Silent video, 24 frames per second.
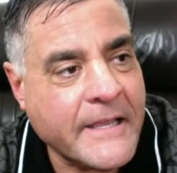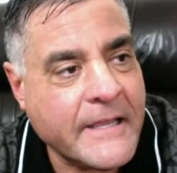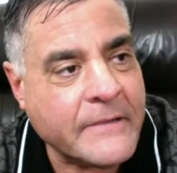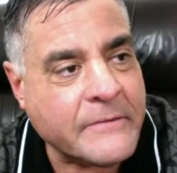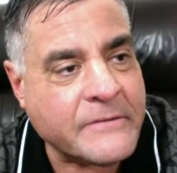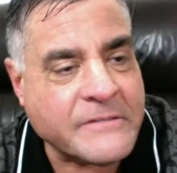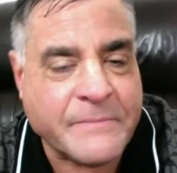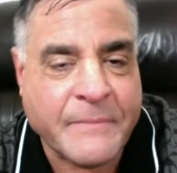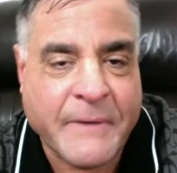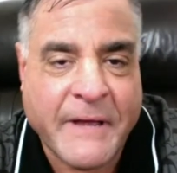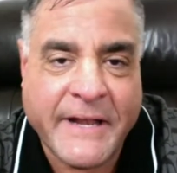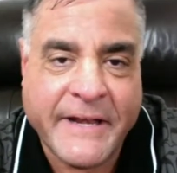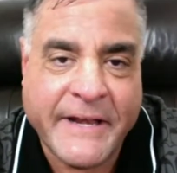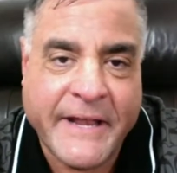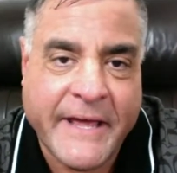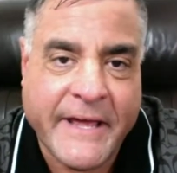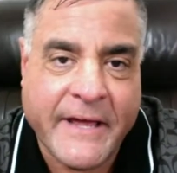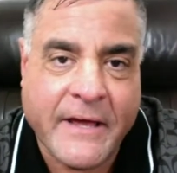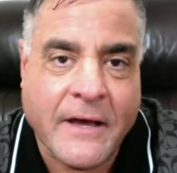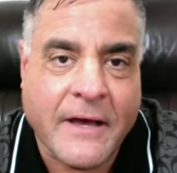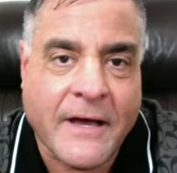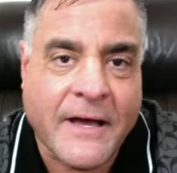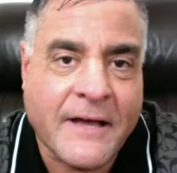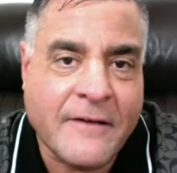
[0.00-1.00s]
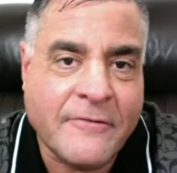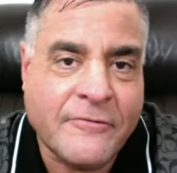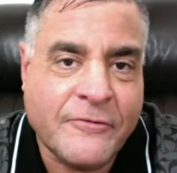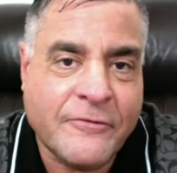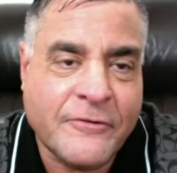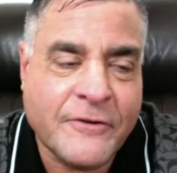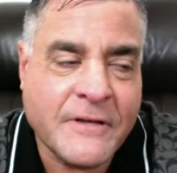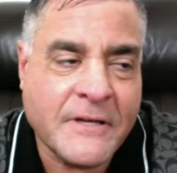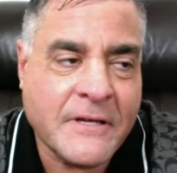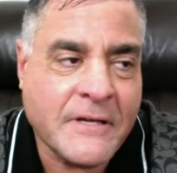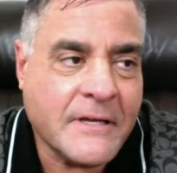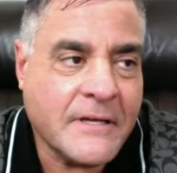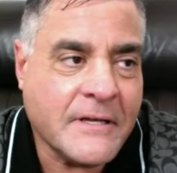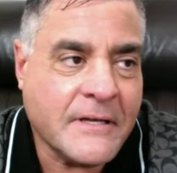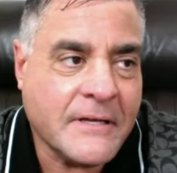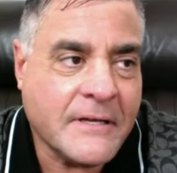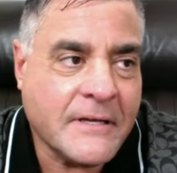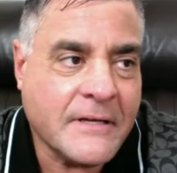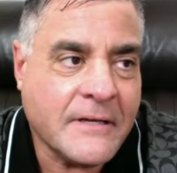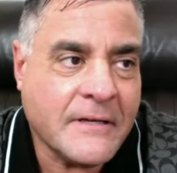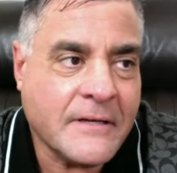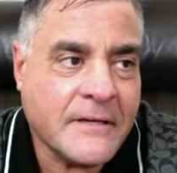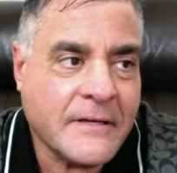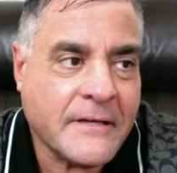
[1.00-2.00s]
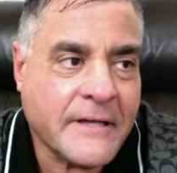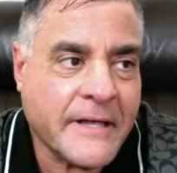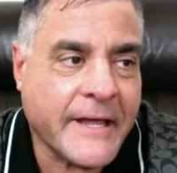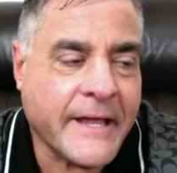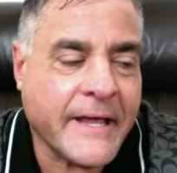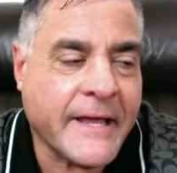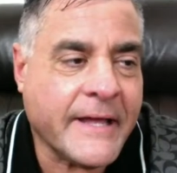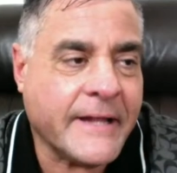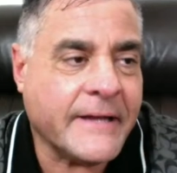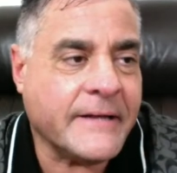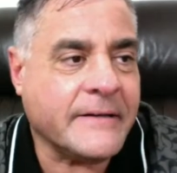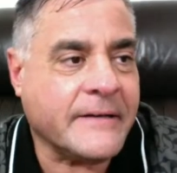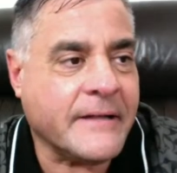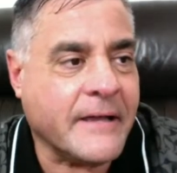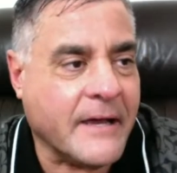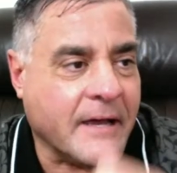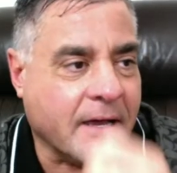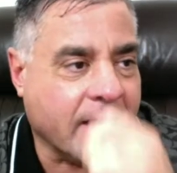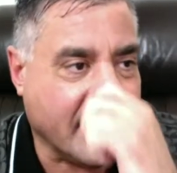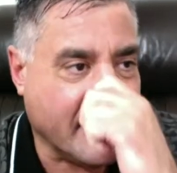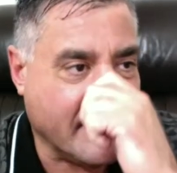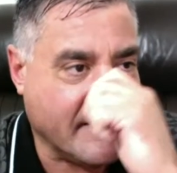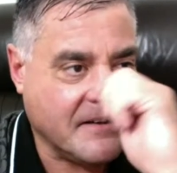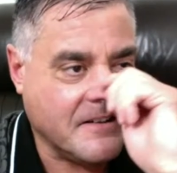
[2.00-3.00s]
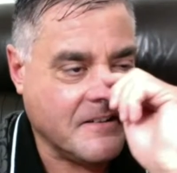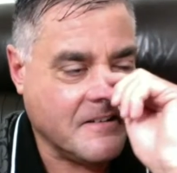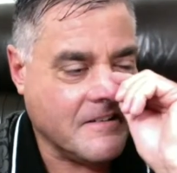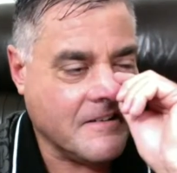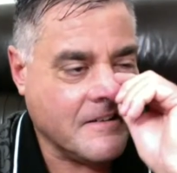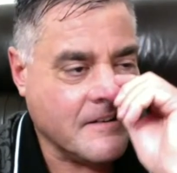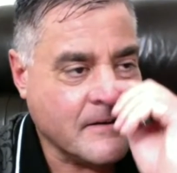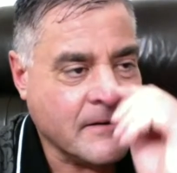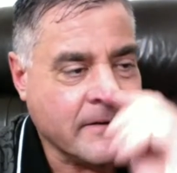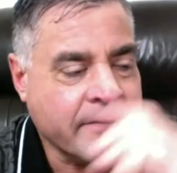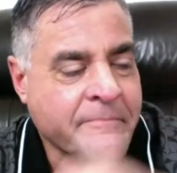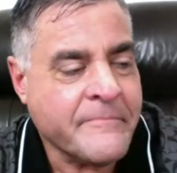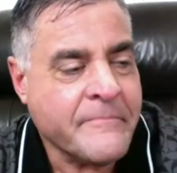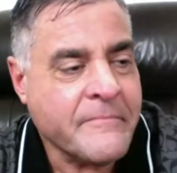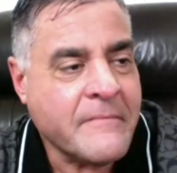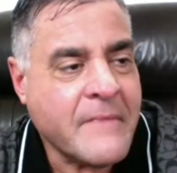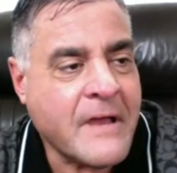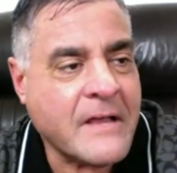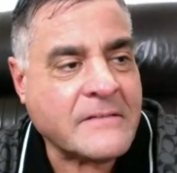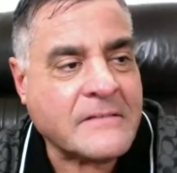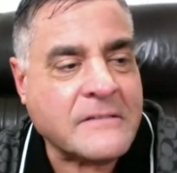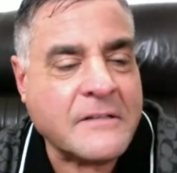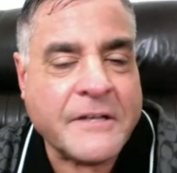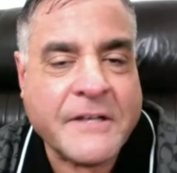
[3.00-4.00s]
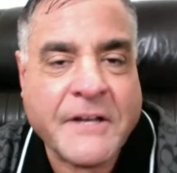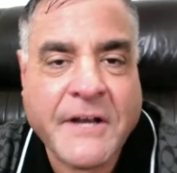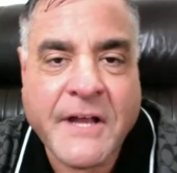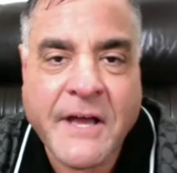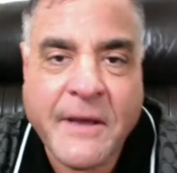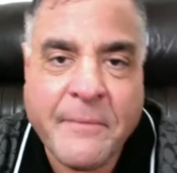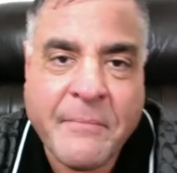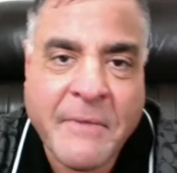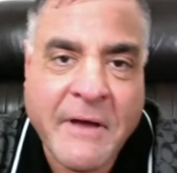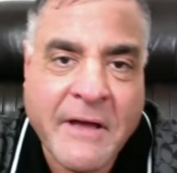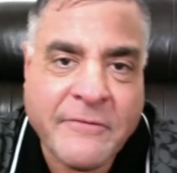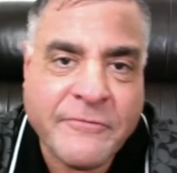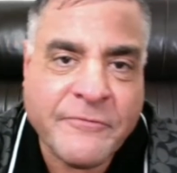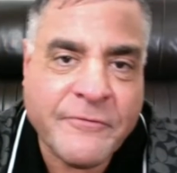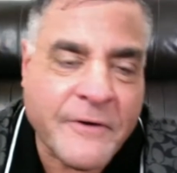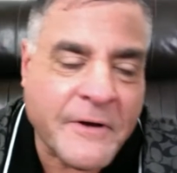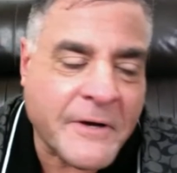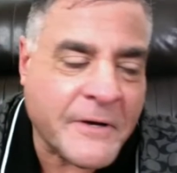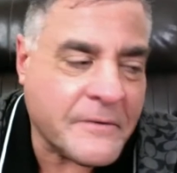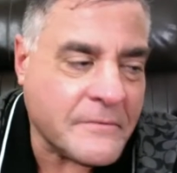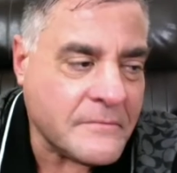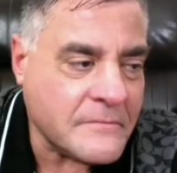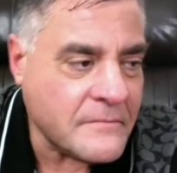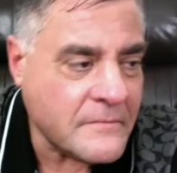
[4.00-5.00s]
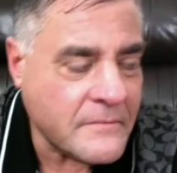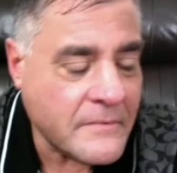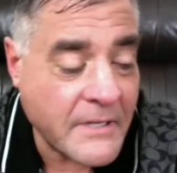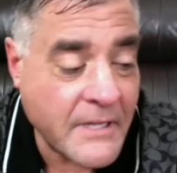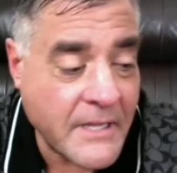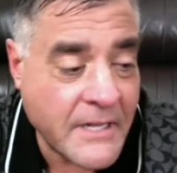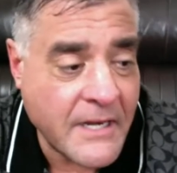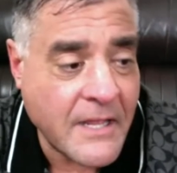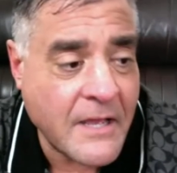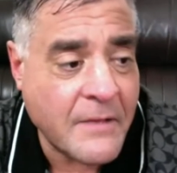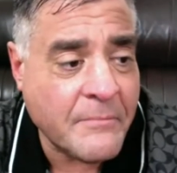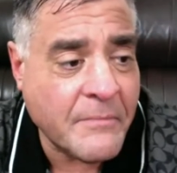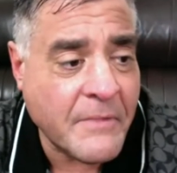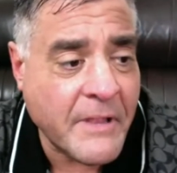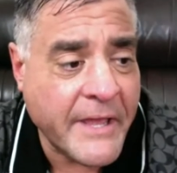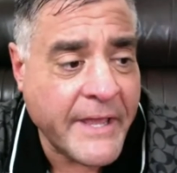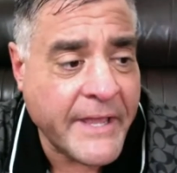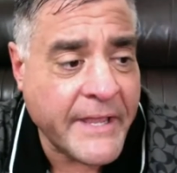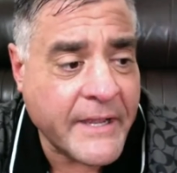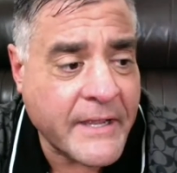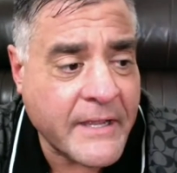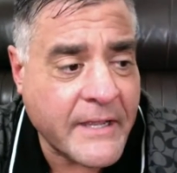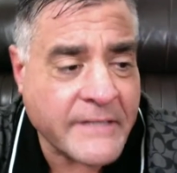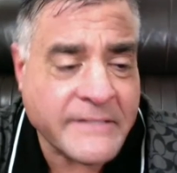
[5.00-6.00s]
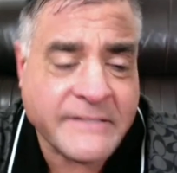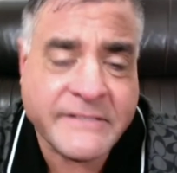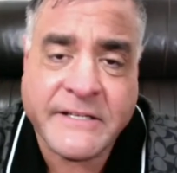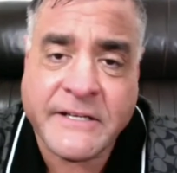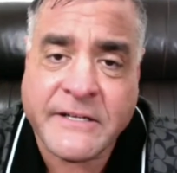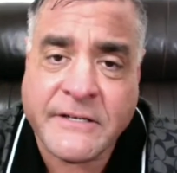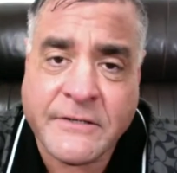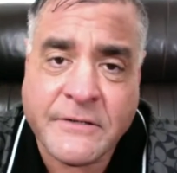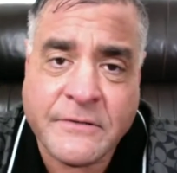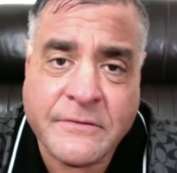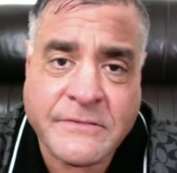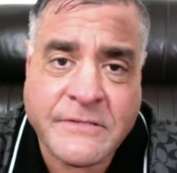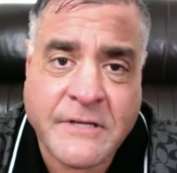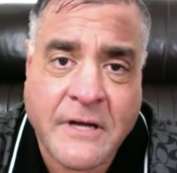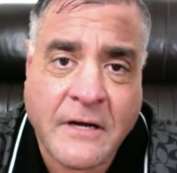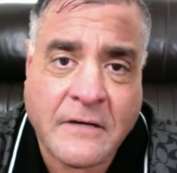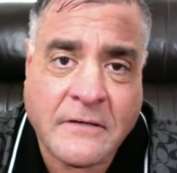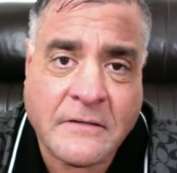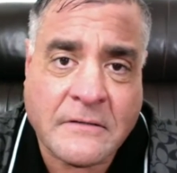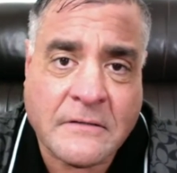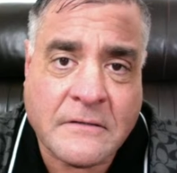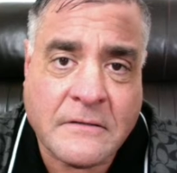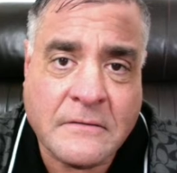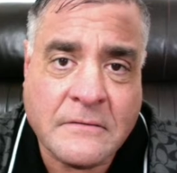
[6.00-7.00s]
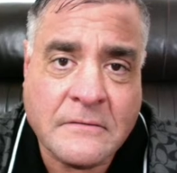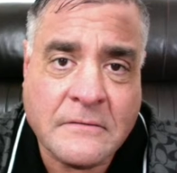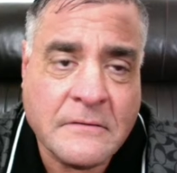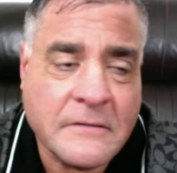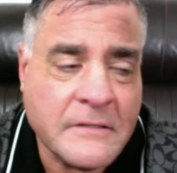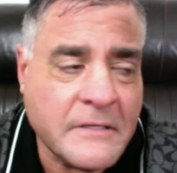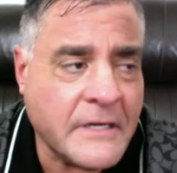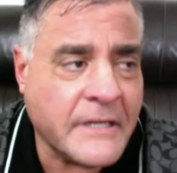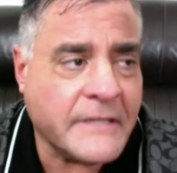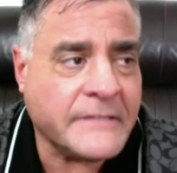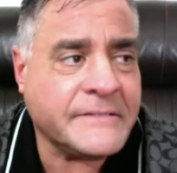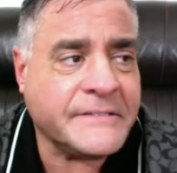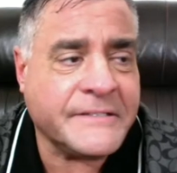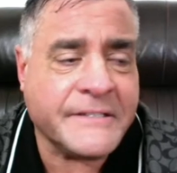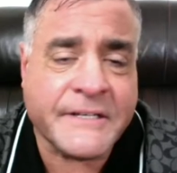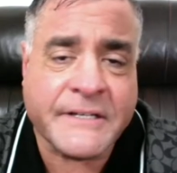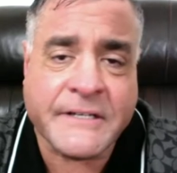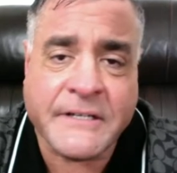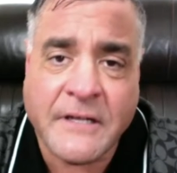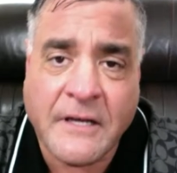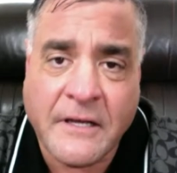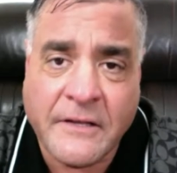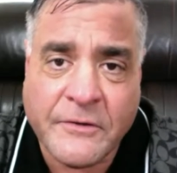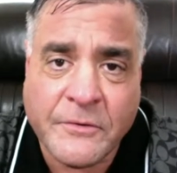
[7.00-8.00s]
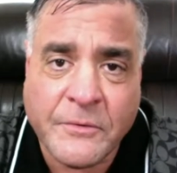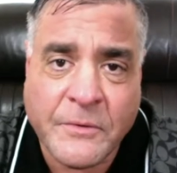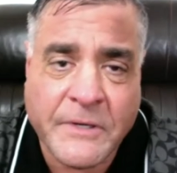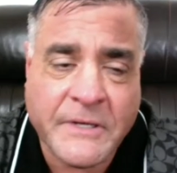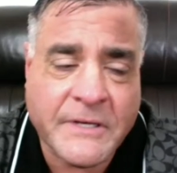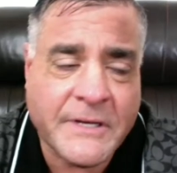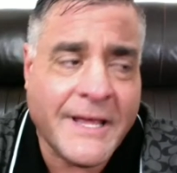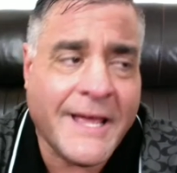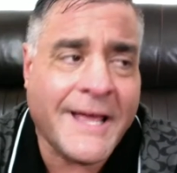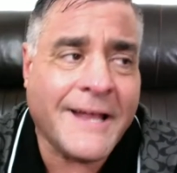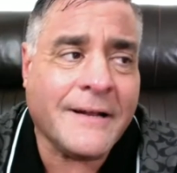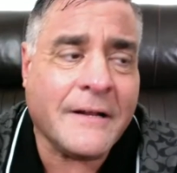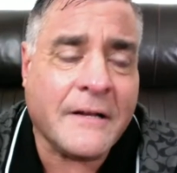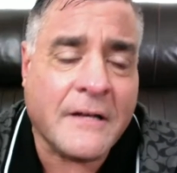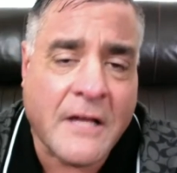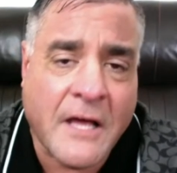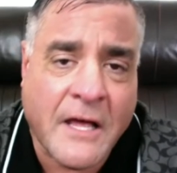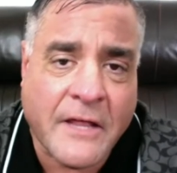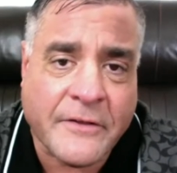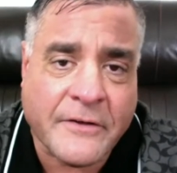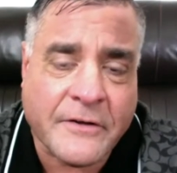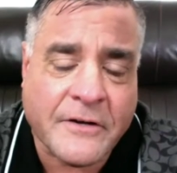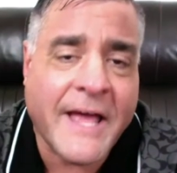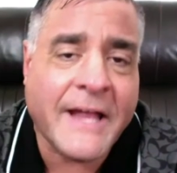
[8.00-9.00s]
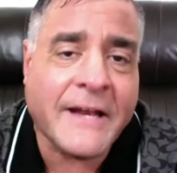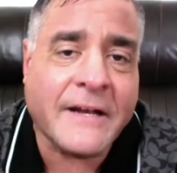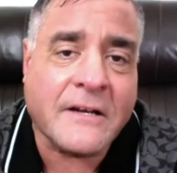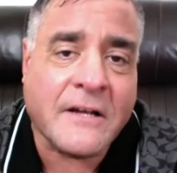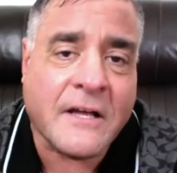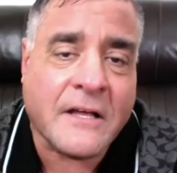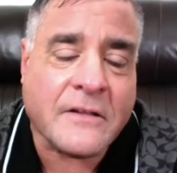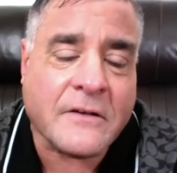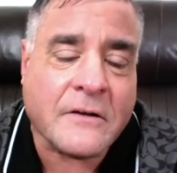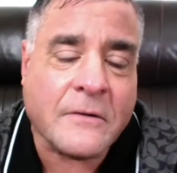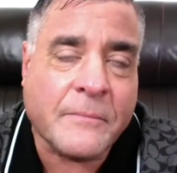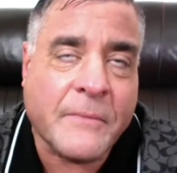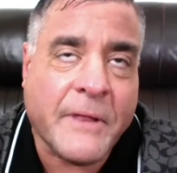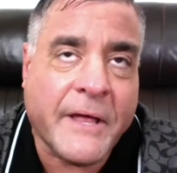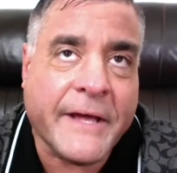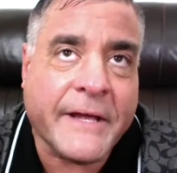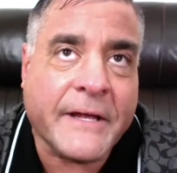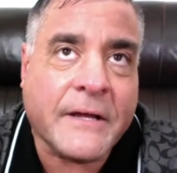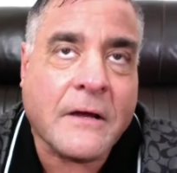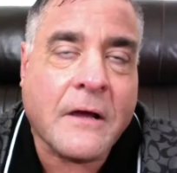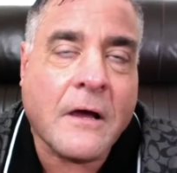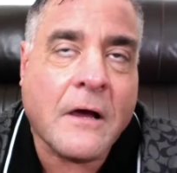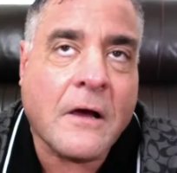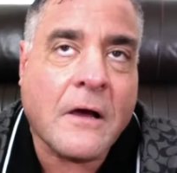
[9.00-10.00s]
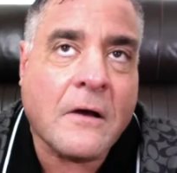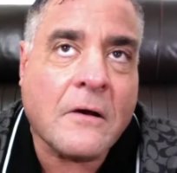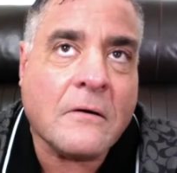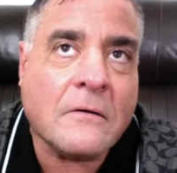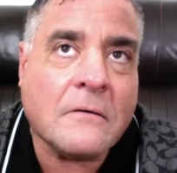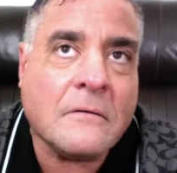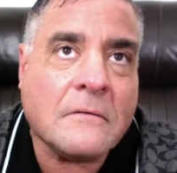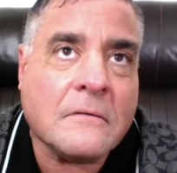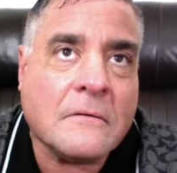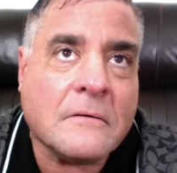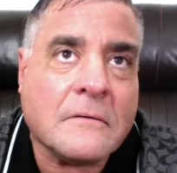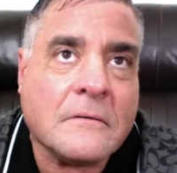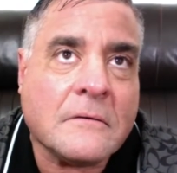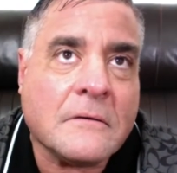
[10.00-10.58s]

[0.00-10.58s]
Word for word: It was my day off. And uh, I was looking on my phone and I'm like, I see a news article and I see another one and another and another. I'm like, oh,